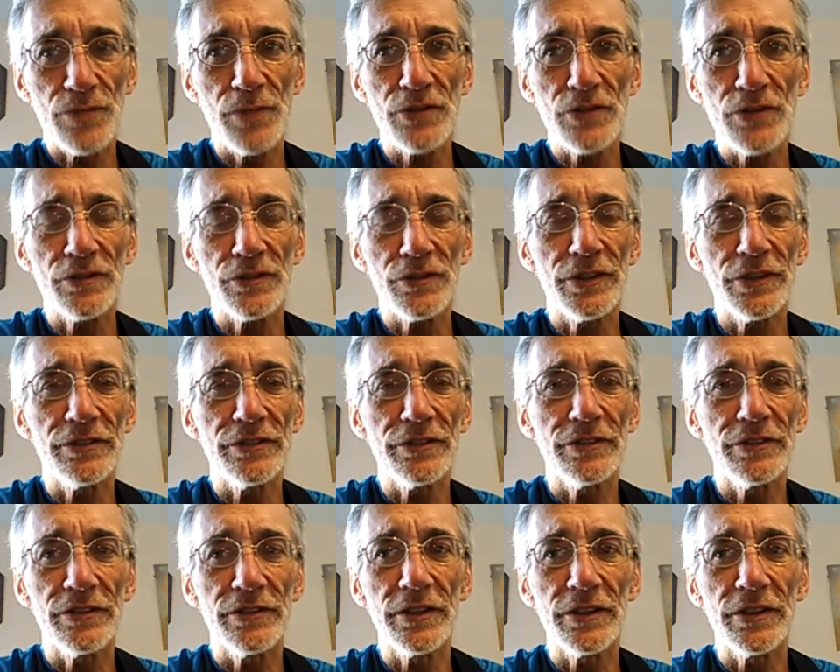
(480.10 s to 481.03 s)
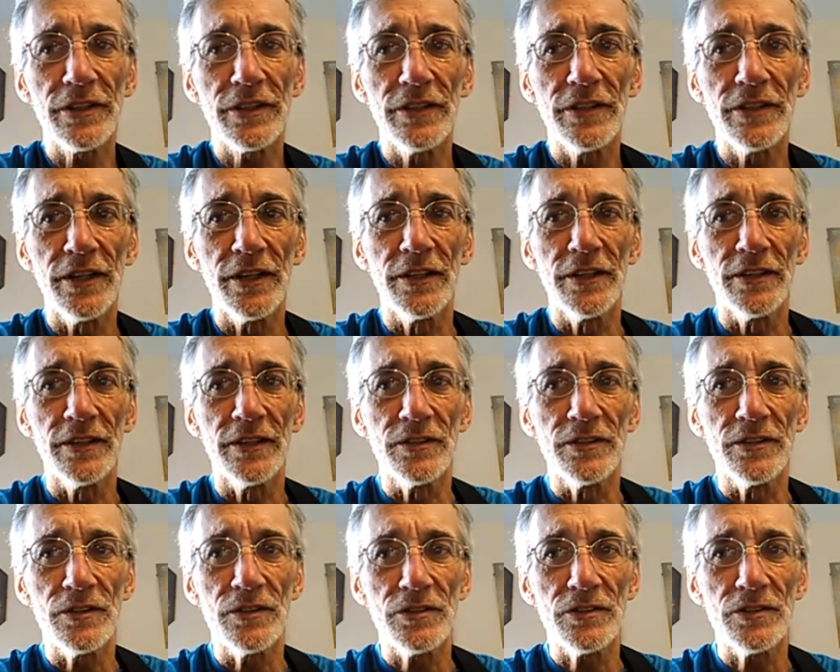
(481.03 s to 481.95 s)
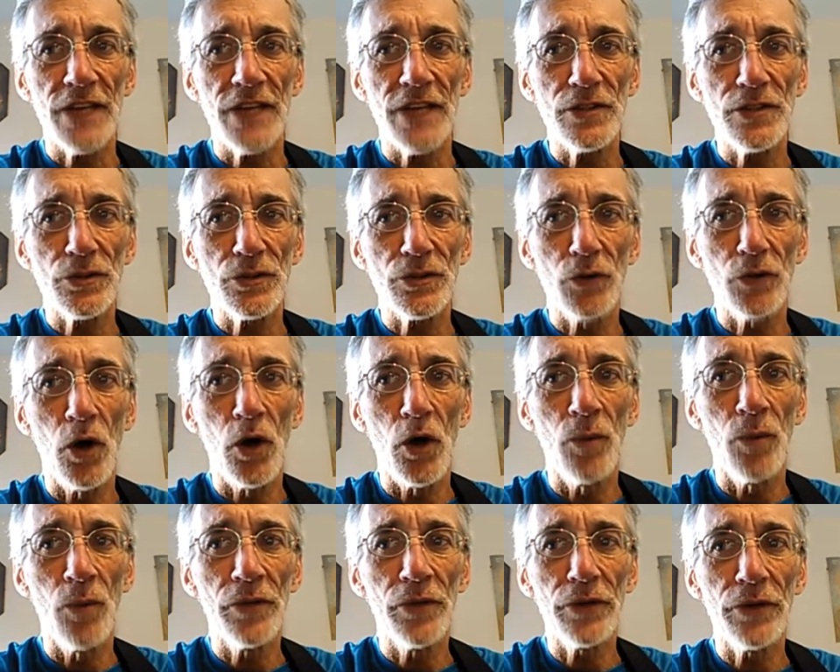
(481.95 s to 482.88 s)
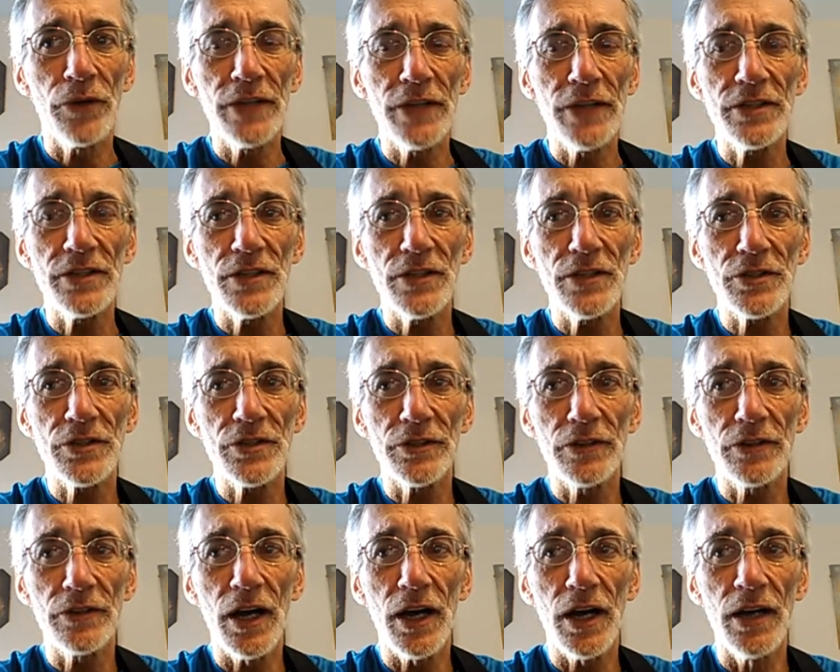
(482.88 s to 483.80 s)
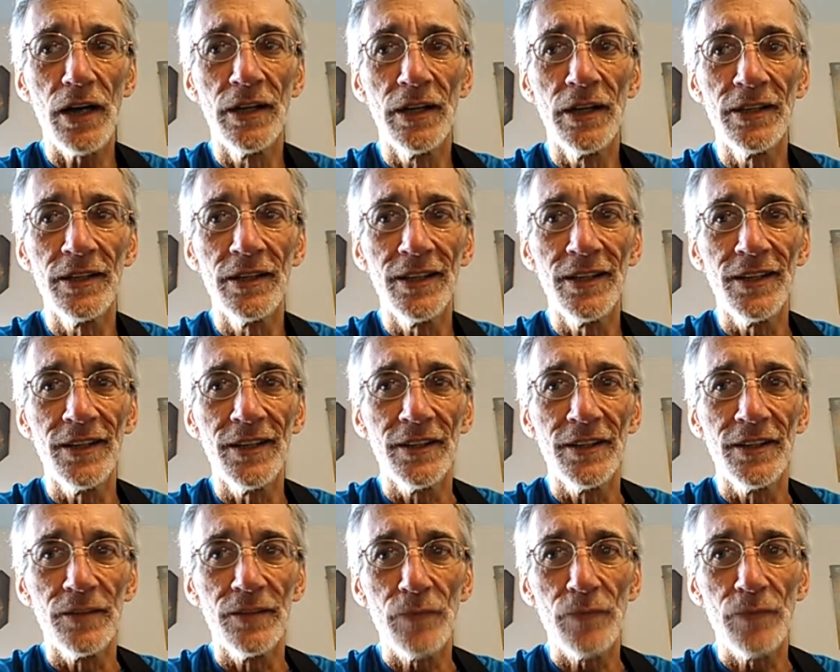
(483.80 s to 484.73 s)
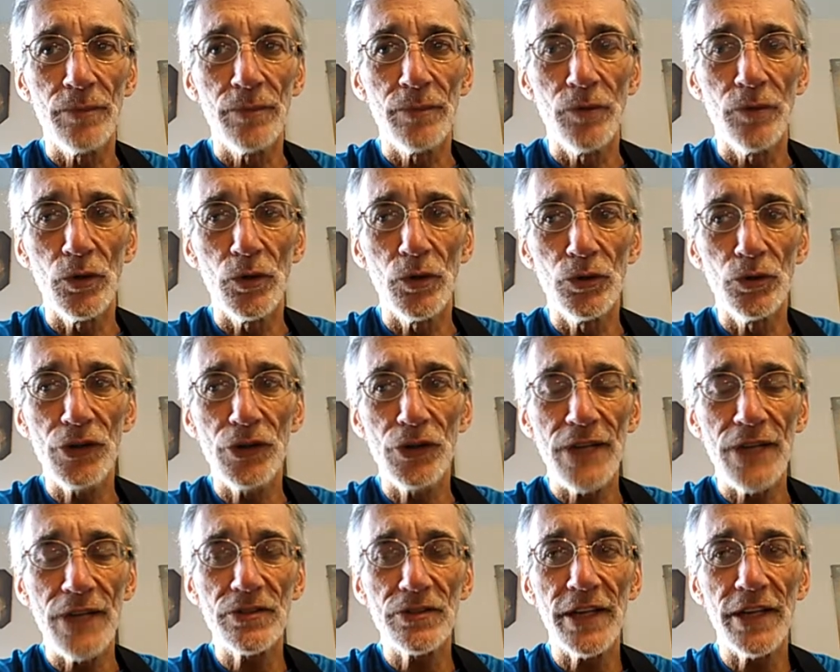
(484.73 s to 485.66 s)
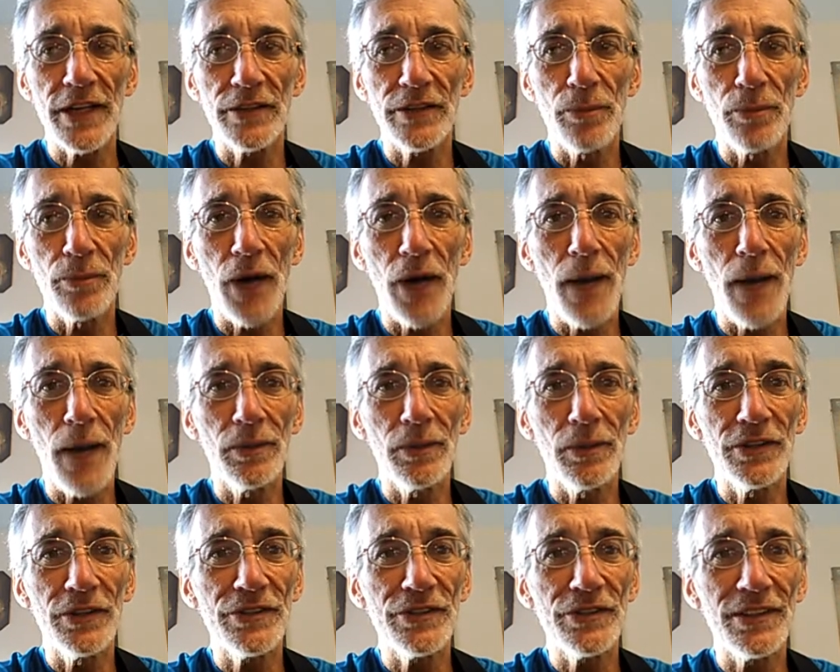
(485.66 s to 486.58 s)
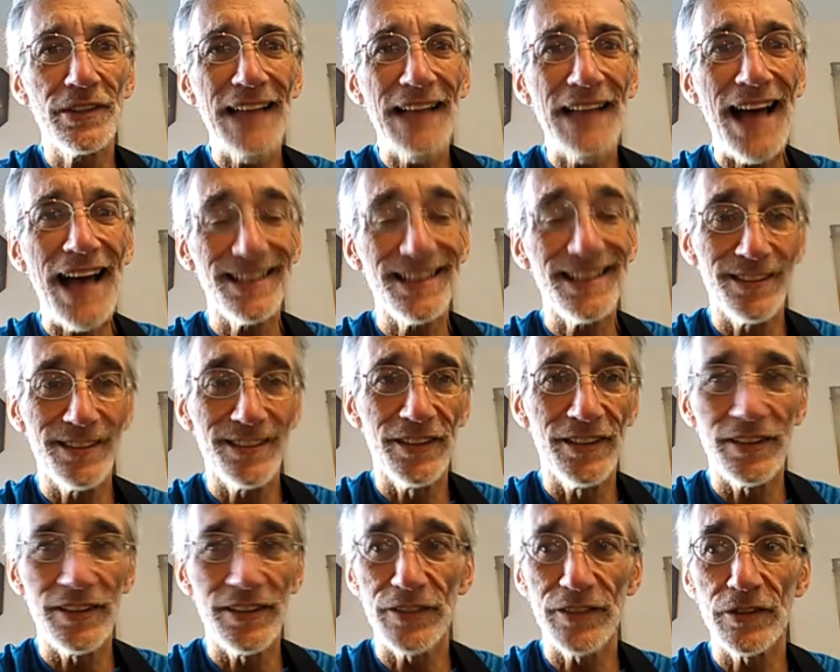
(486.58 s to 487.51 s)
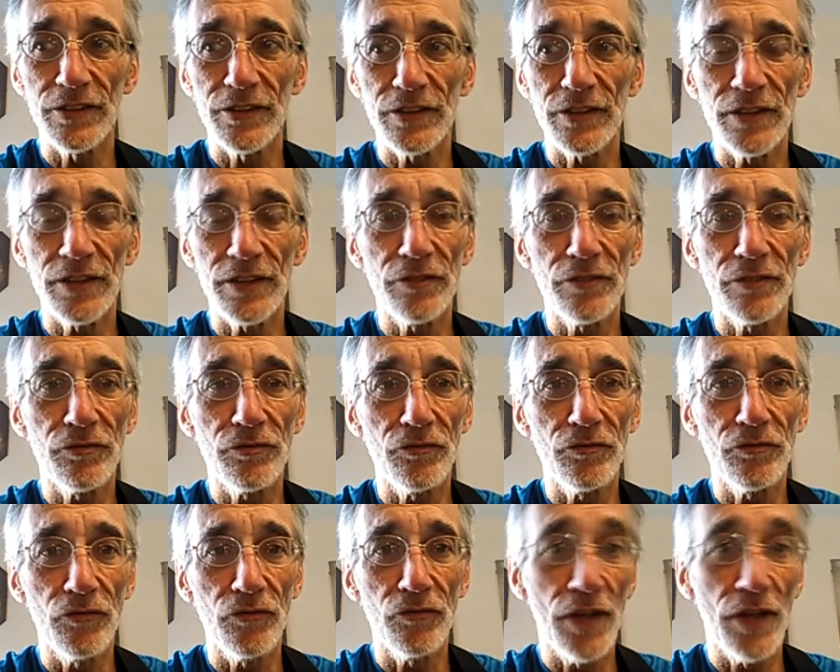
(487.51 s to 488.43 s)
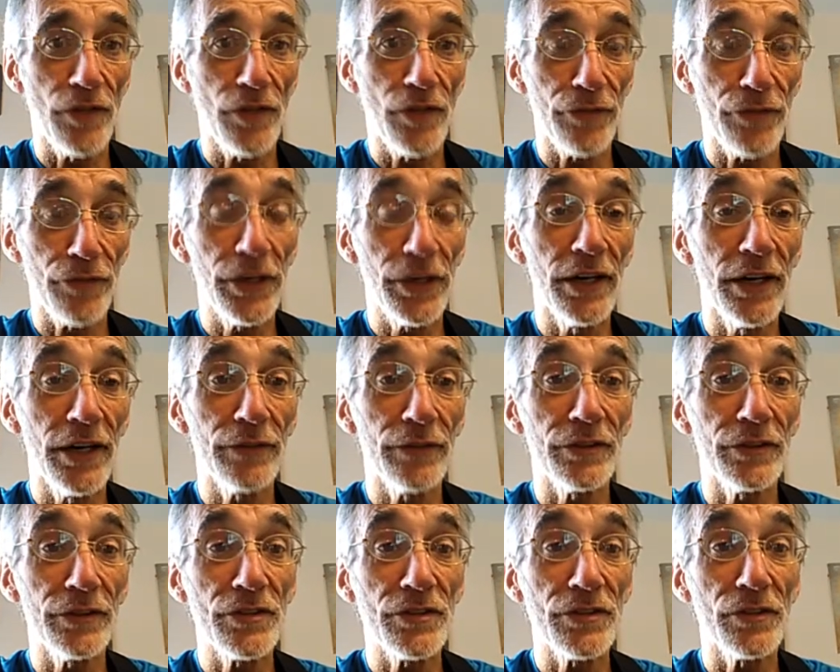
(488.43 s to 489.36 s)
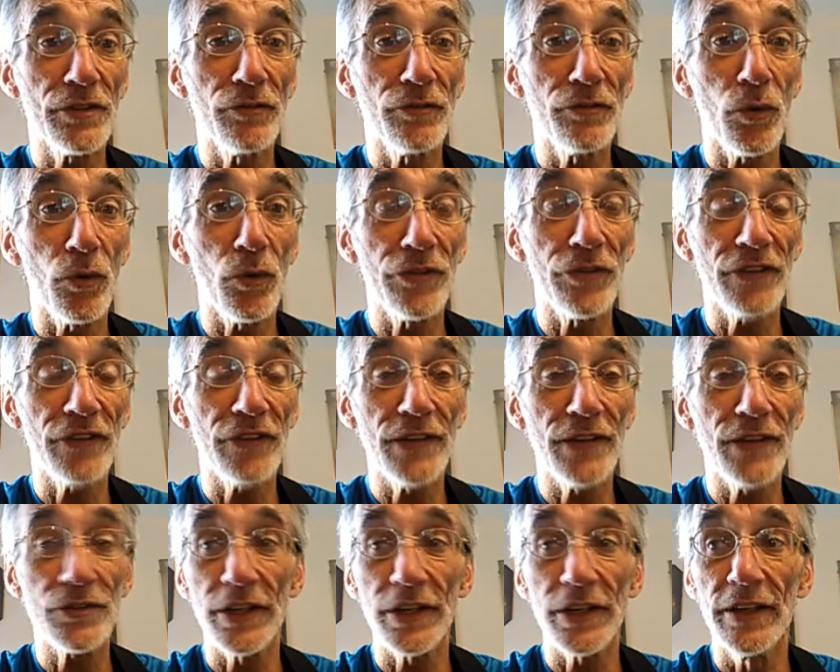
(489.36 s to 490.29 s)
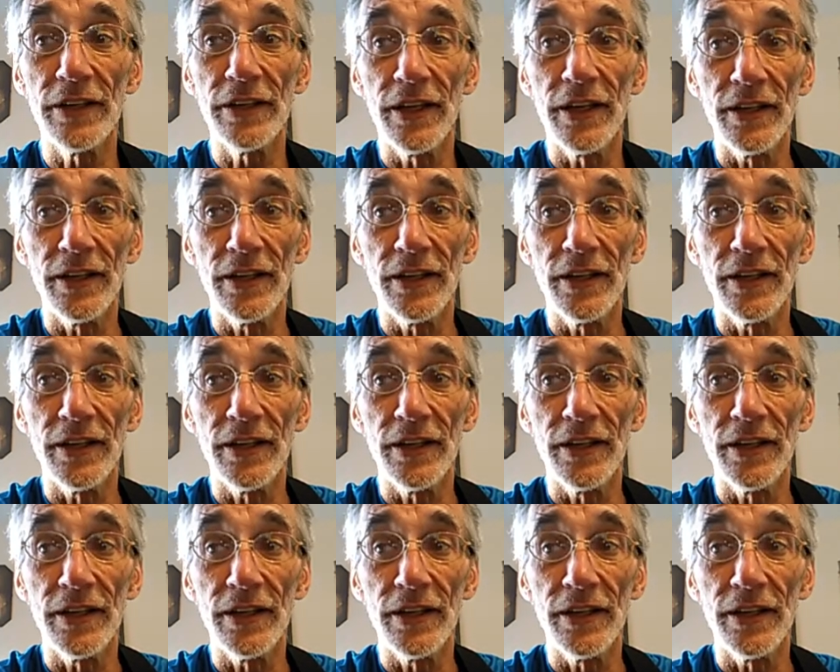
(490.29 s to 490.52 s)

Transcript: mysteries. And uh, St. Jerome, the great teacher uh, who translated the Bible into Latin in the, in the, in the 300s, in the fourth century,